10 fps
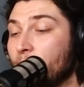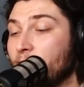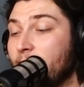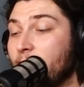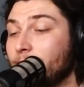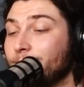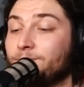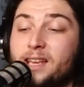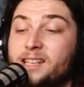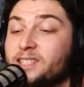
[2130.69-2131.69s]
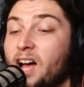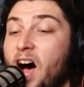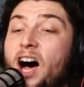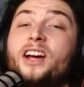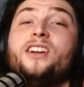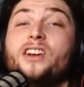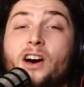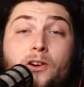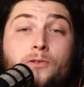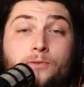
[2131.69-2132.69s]
that is
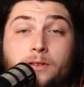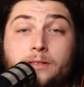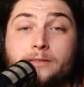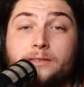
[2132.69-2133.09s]
unknown